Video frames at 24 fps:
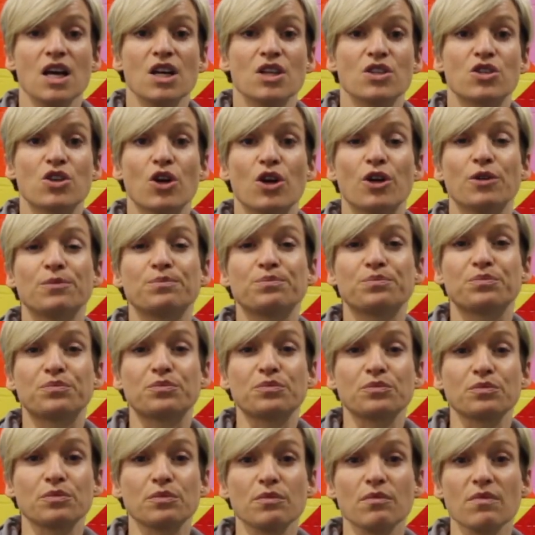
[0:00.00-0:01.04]
So
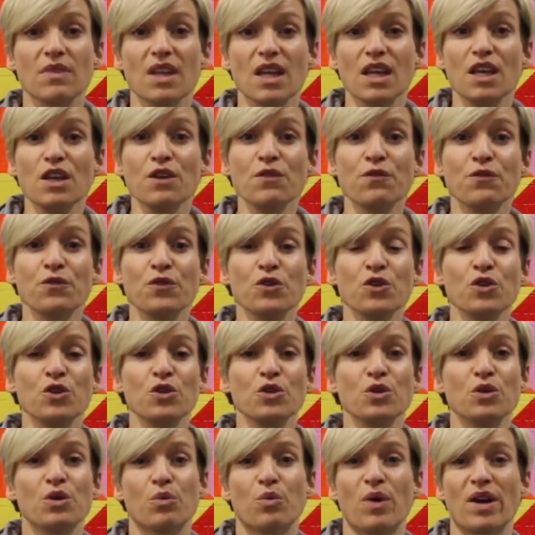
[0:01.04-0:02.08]

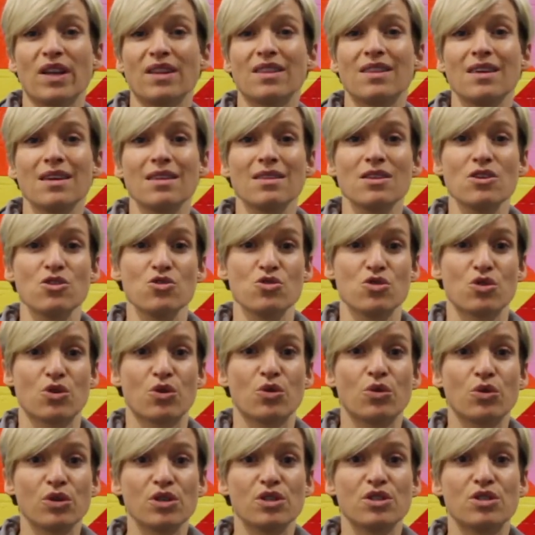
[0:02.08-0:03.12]
one thing that you
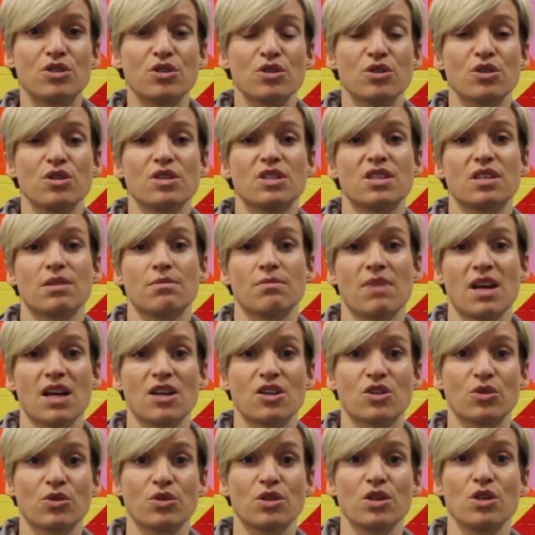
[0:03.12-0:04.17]
could do to make
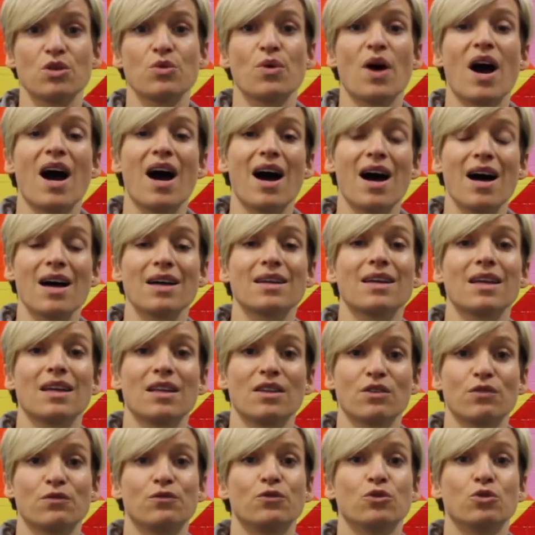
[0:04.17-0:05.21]
sure that you are getting
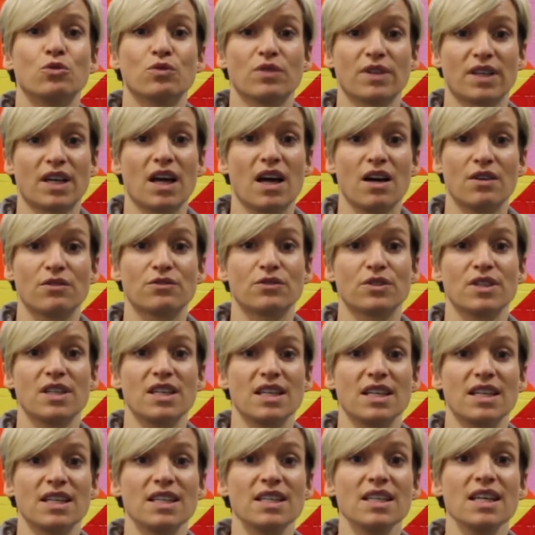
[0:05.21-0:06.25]
the full
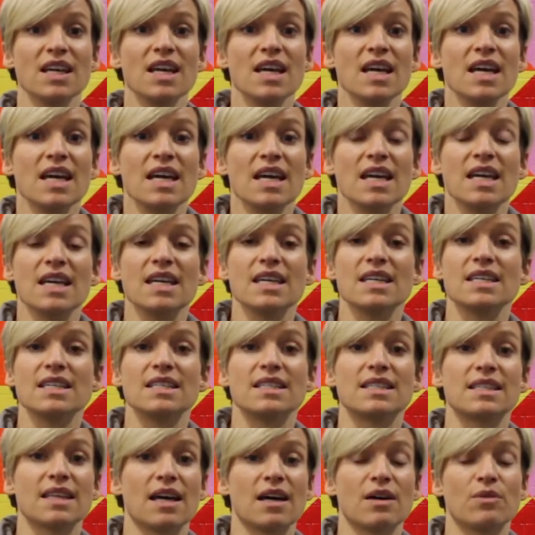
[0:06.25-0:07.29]
recovery in
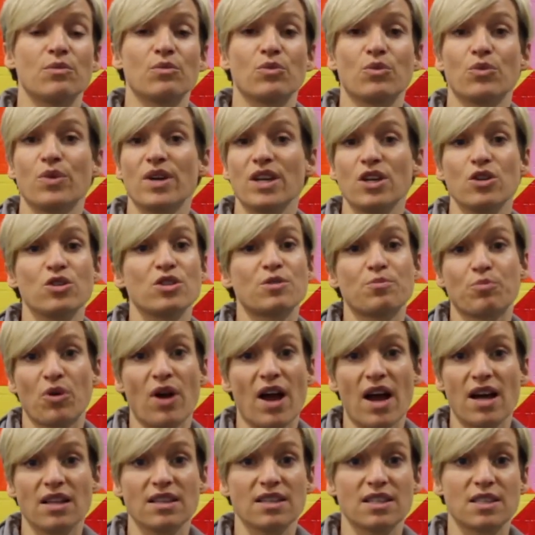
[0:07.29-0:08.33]
is we use
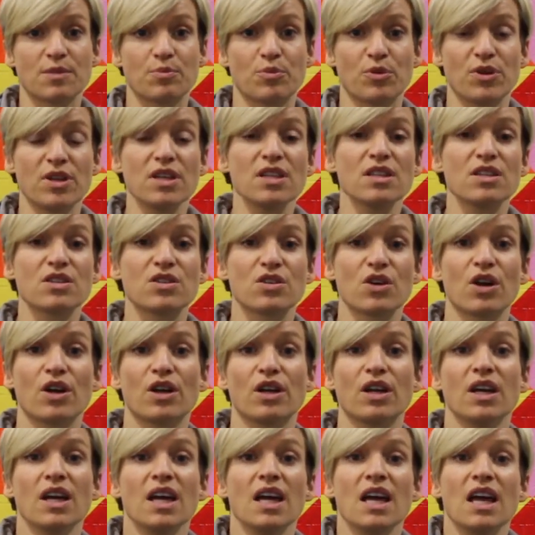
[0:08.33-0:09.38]
prowler sprints.
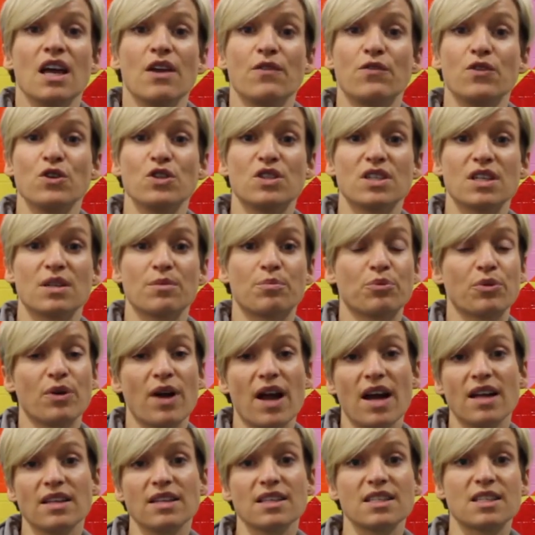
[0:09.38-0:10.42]
So if you did a
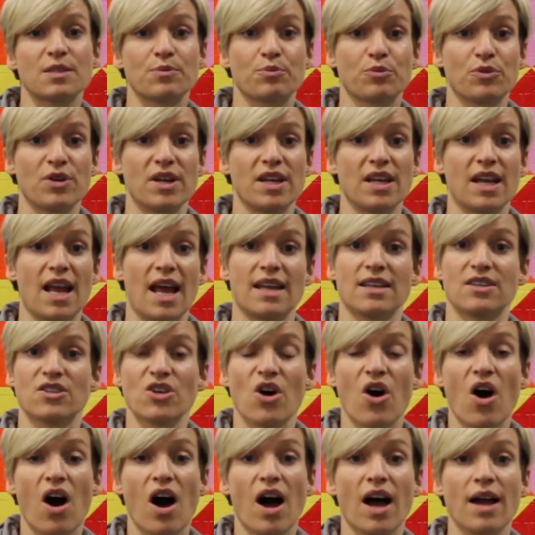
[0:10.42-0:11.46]
prowler sprint and
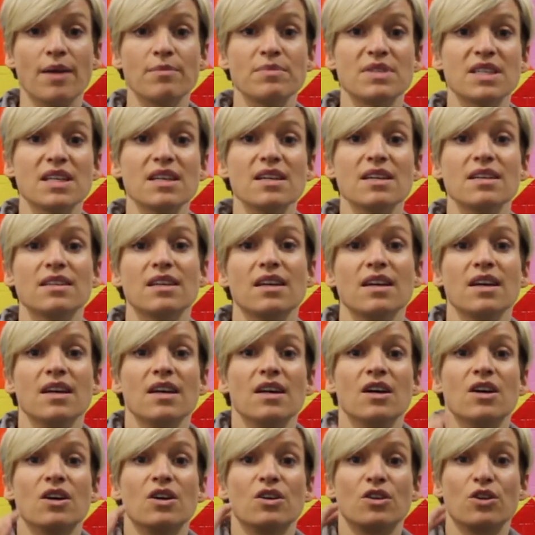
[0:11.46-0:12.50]
timed it,
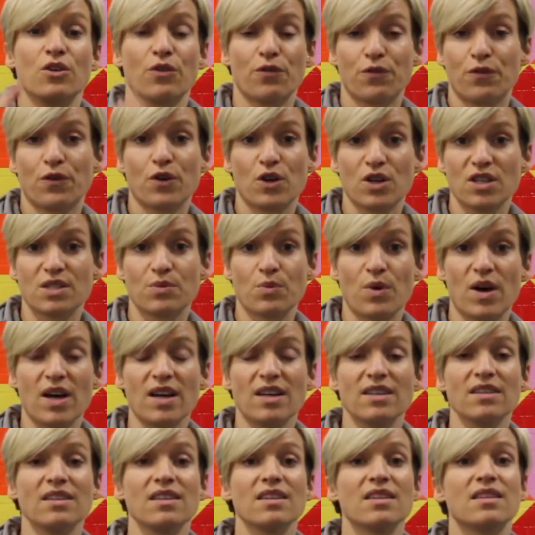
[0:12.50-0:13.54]
your first
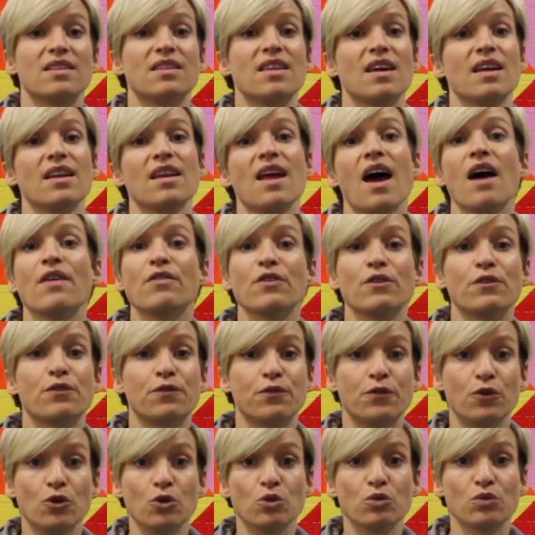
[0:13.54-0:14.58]
one, then have a
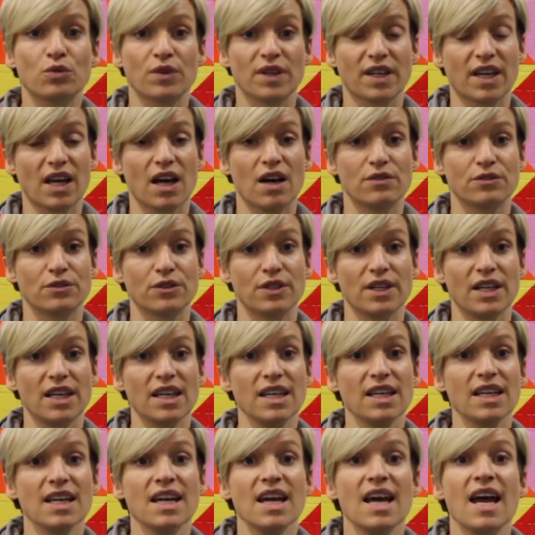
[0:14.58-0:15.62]
full
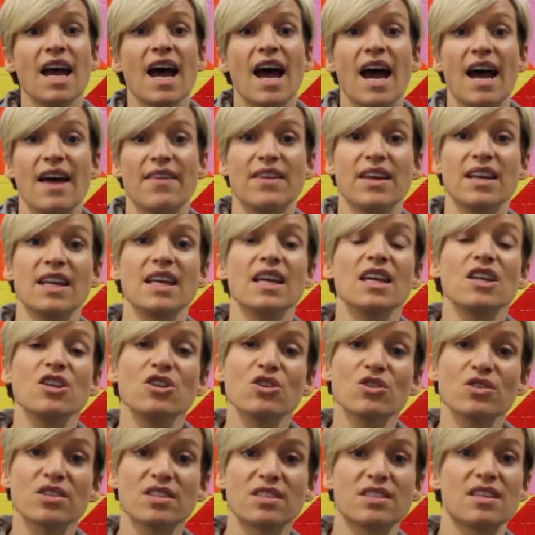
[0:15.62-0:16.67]
recovery, and then in
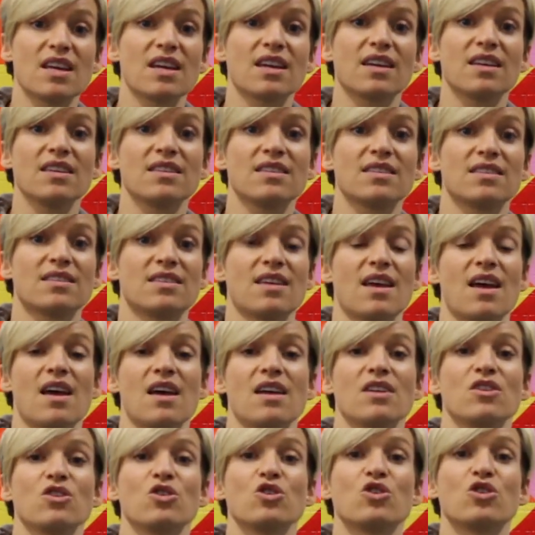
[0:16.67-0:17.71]
your second
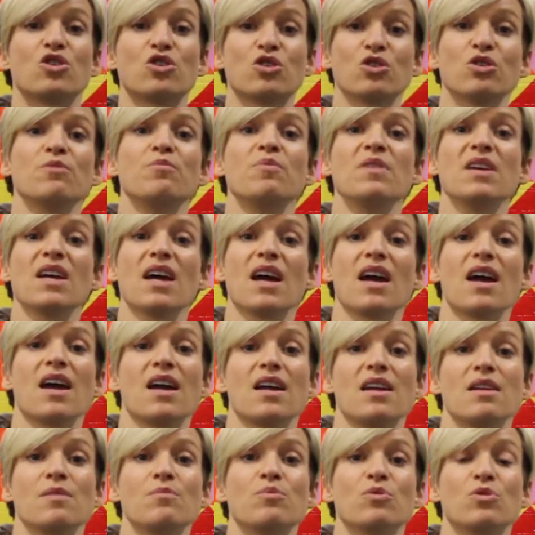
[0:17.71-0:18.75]
set, you should be
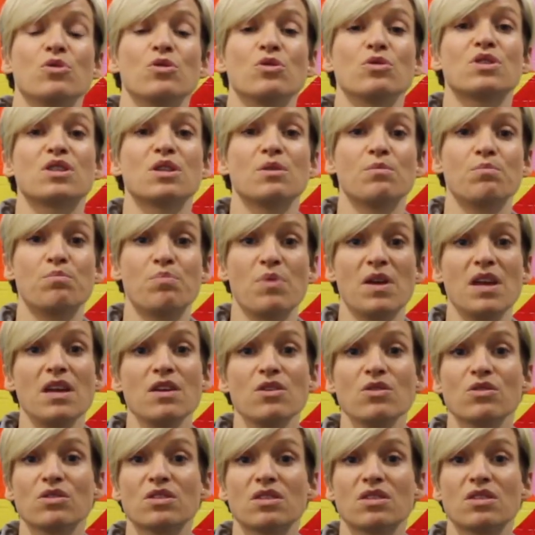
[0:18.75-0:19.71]
able to beat your